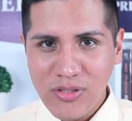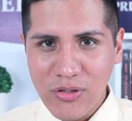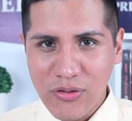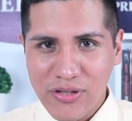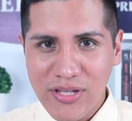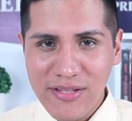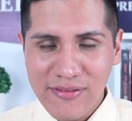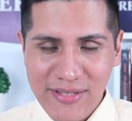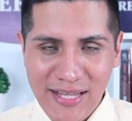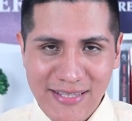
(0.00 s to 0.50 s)

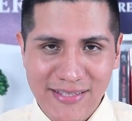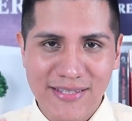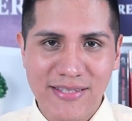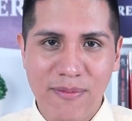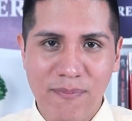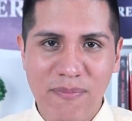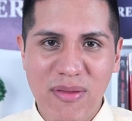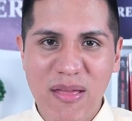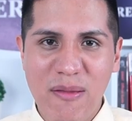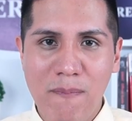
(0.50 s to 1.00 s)
Okay, that's
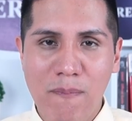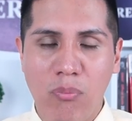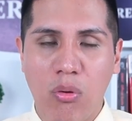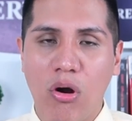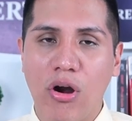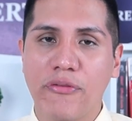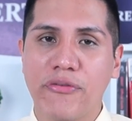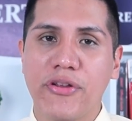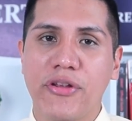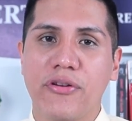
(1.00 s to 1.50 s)
the main
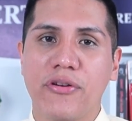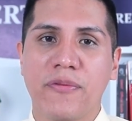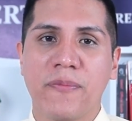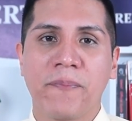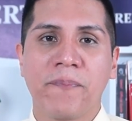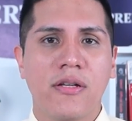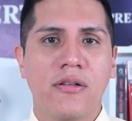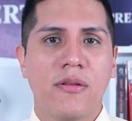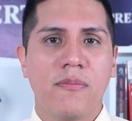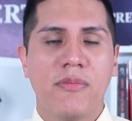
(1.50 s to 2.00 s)
part here.
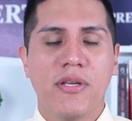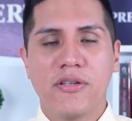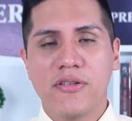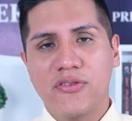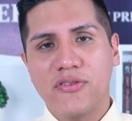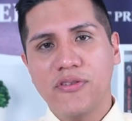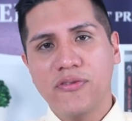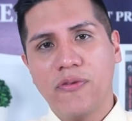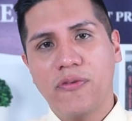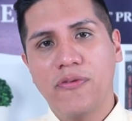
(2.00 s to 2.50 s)
Because
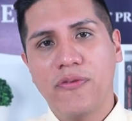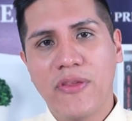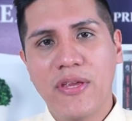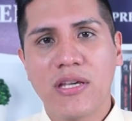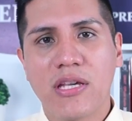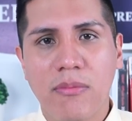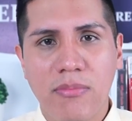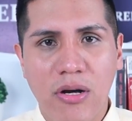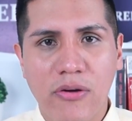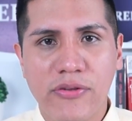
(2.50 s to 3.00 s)
just
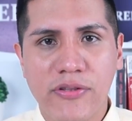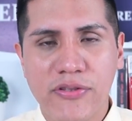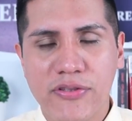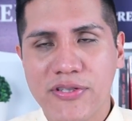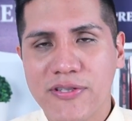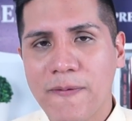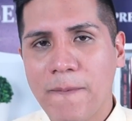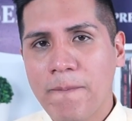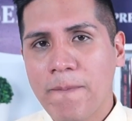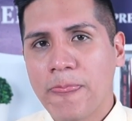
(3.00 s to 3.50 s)
think about
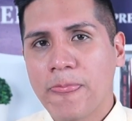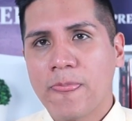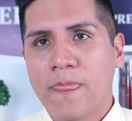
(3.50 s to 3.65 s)
this.